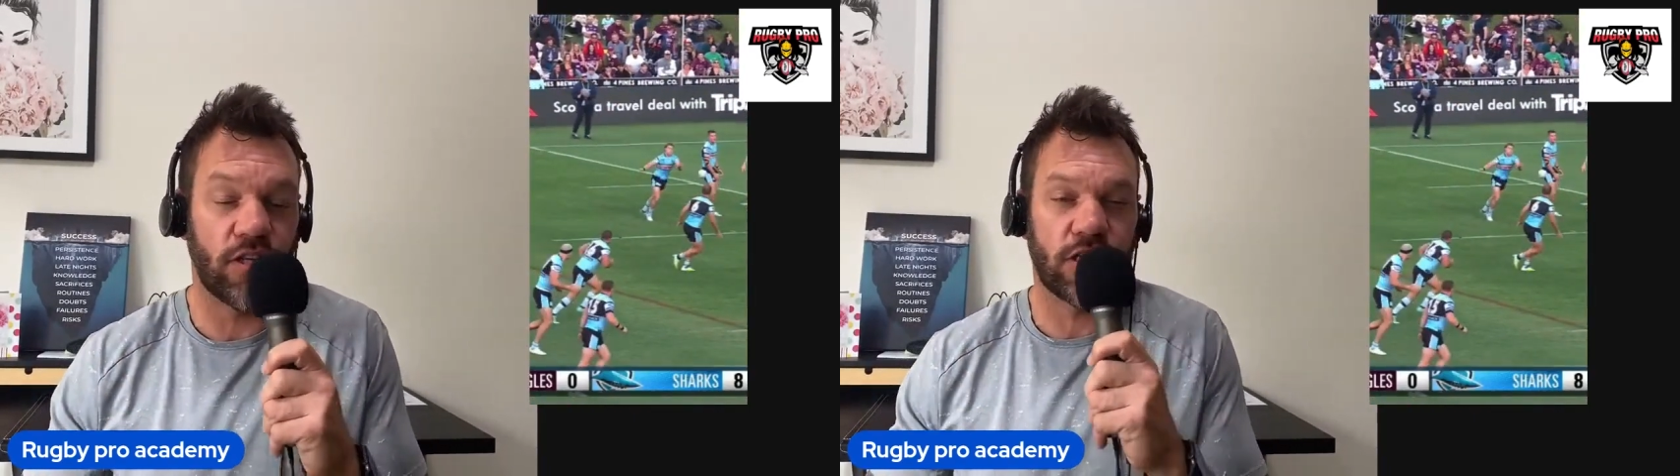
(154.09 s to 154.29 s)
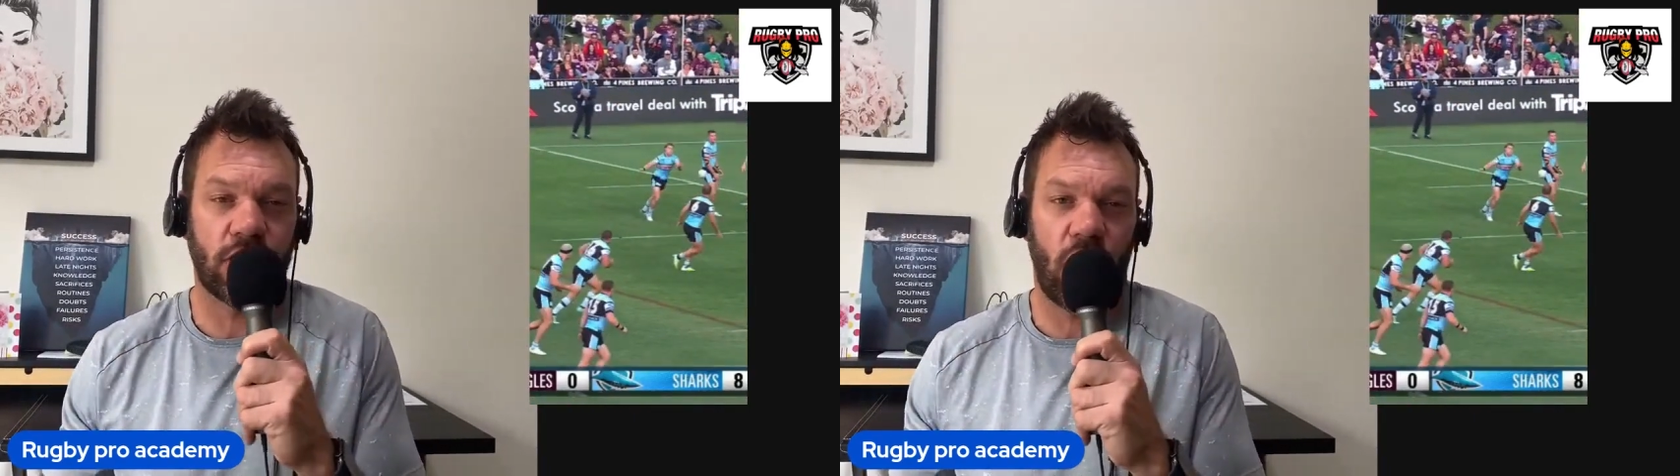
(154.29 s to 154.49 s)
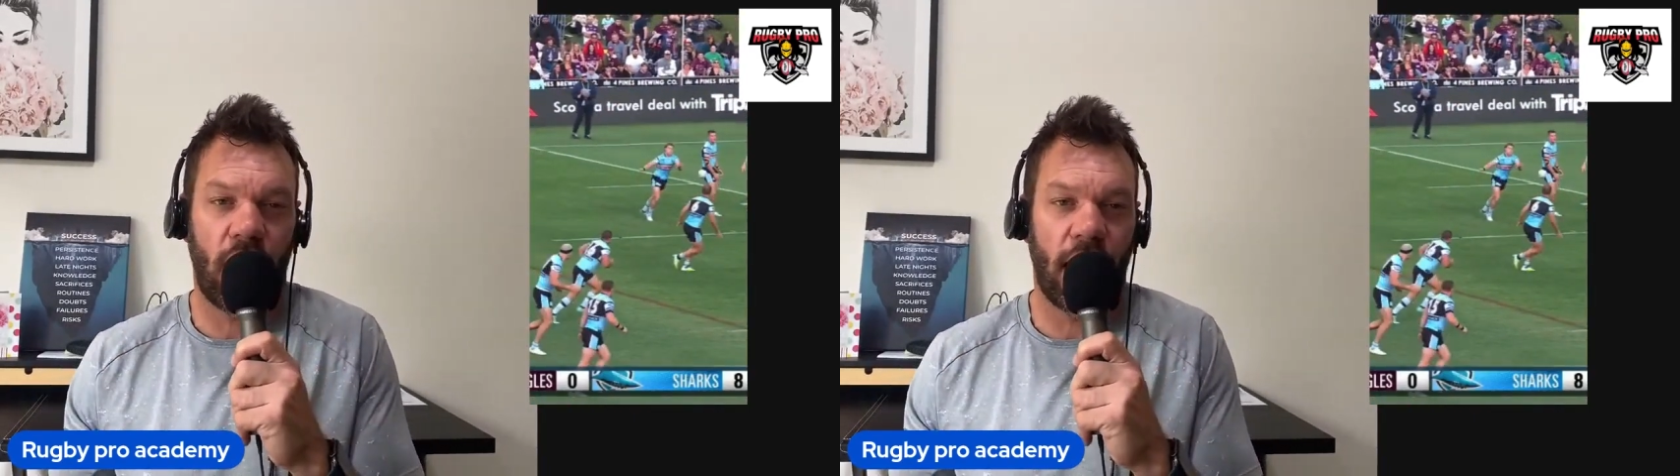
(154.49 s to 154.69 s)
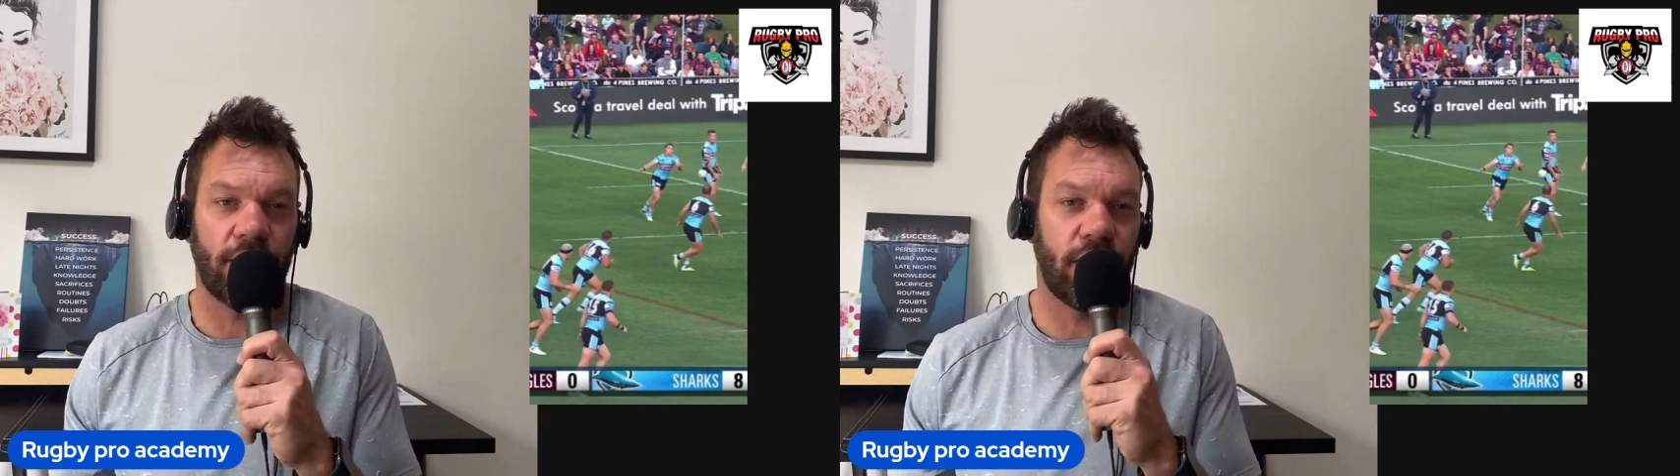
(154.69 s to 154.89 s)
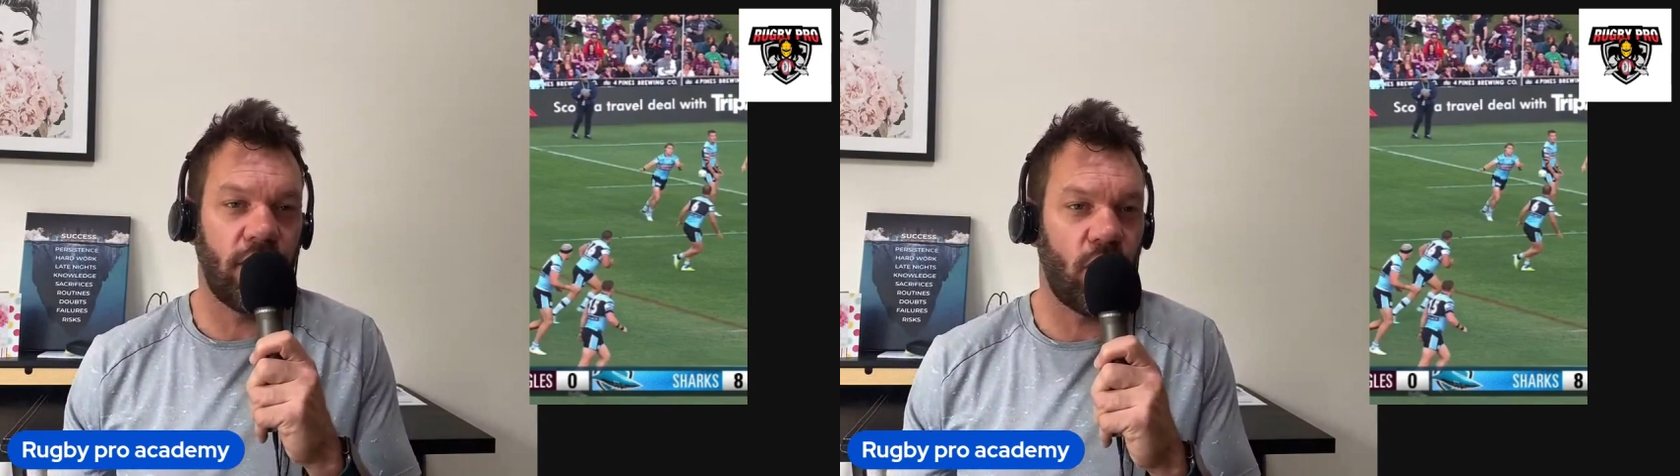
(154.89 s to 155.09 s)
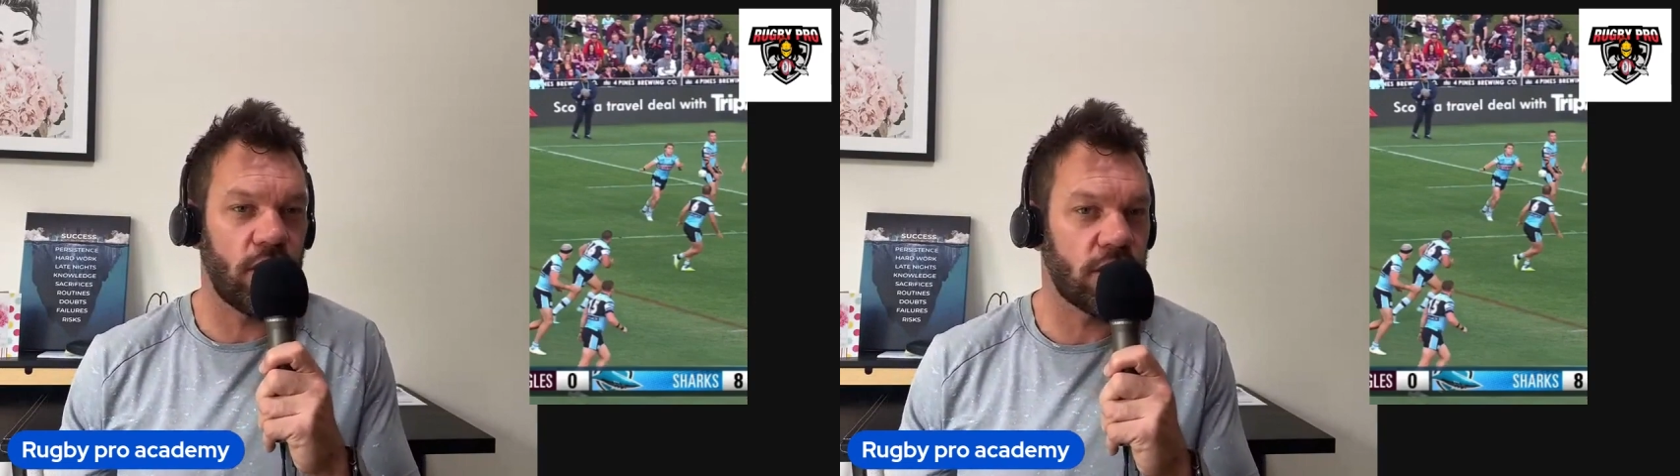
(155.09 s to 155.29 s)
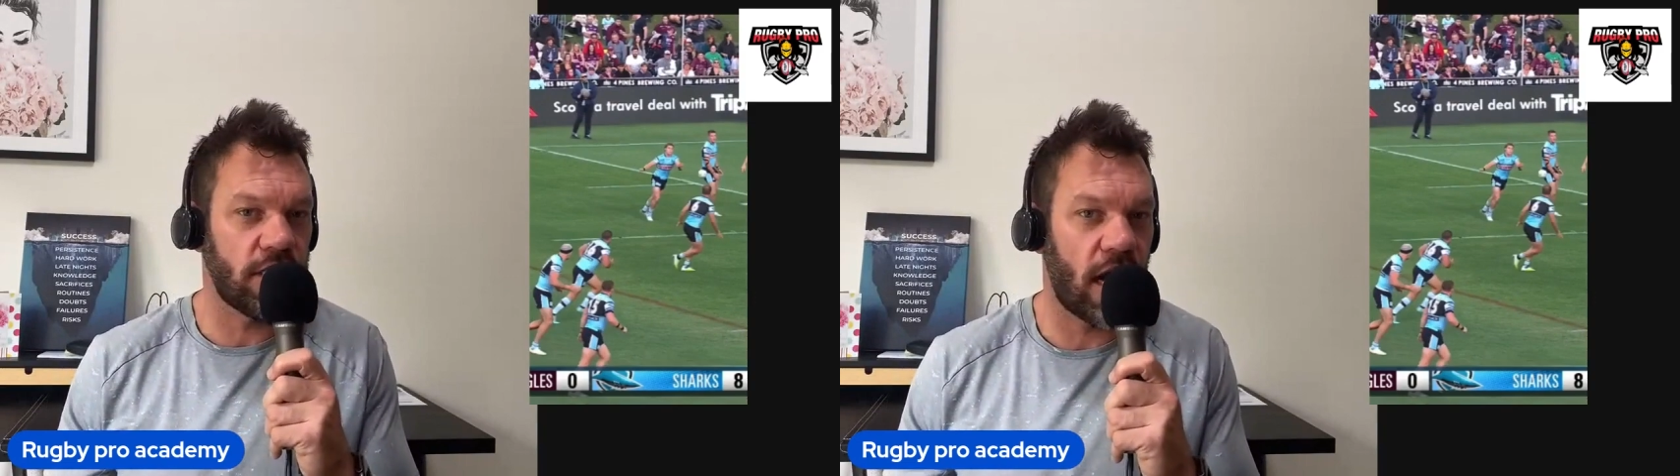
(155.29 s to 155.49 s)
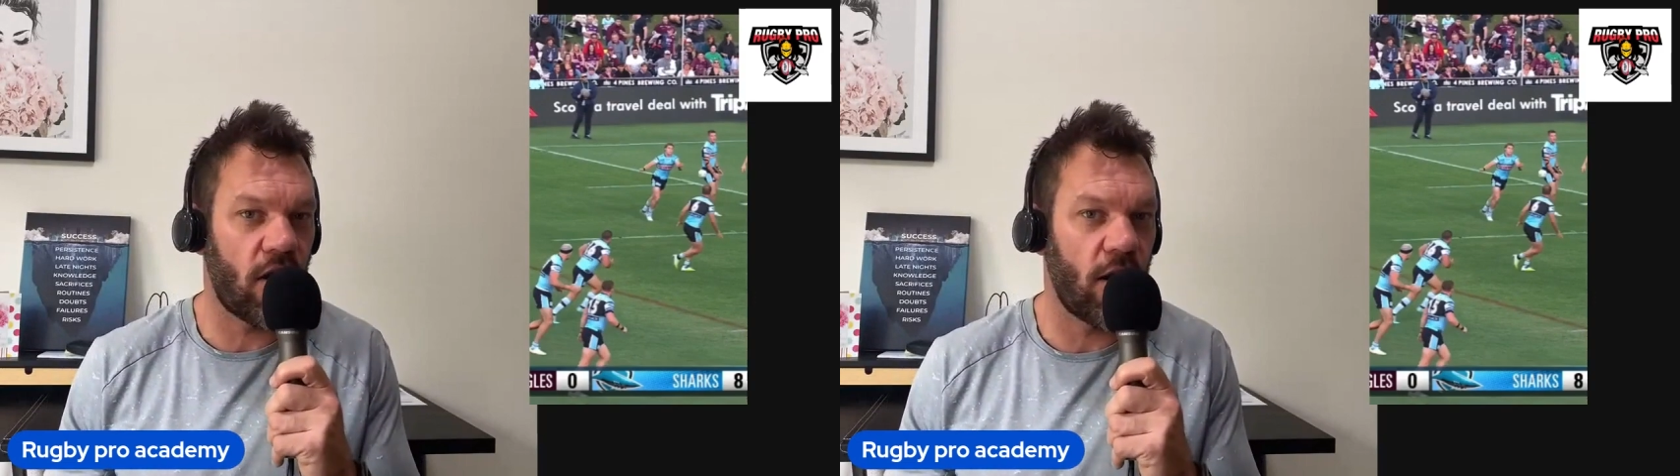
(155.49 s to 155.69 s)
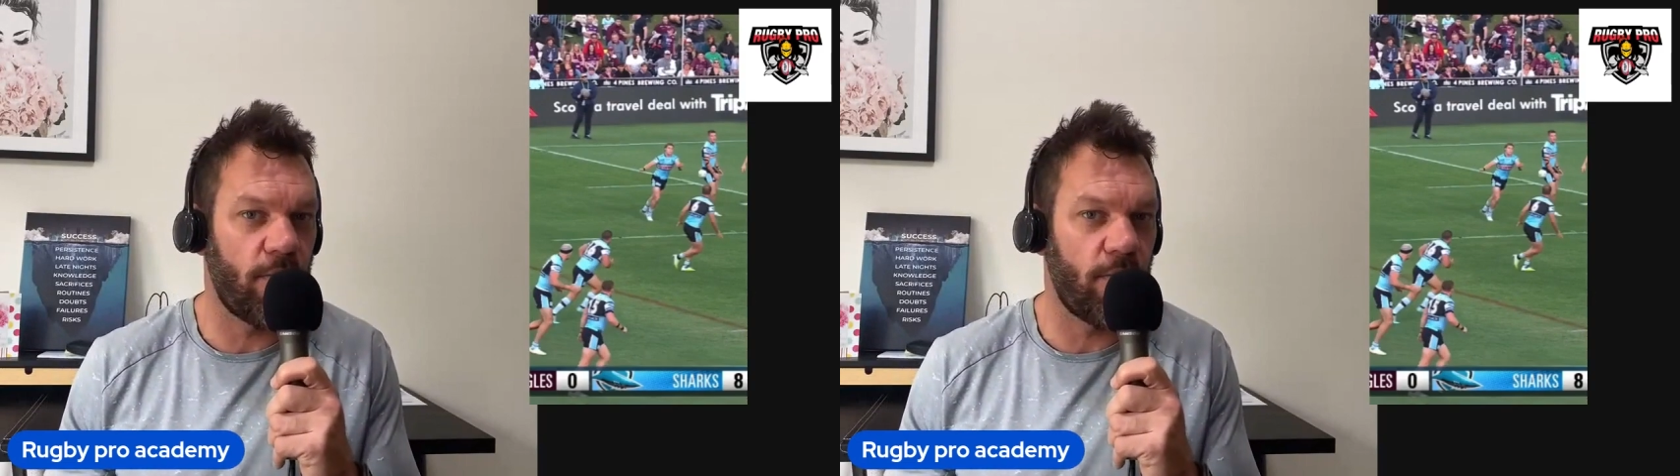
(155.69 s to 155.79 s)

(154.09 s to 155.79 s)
side, they're not as narrow,